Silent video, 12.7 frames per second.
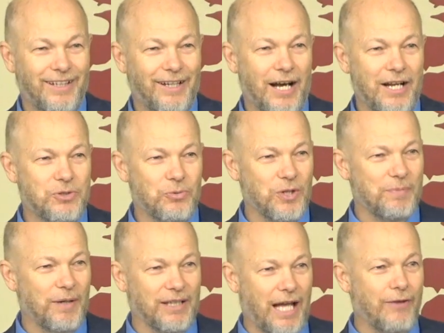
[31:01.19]
I just risked
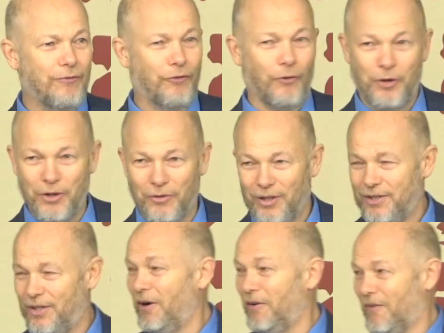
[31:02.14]
my life for you.
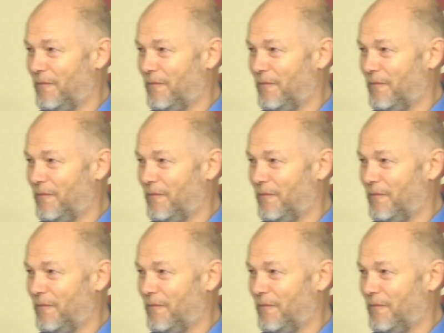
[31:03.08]
No.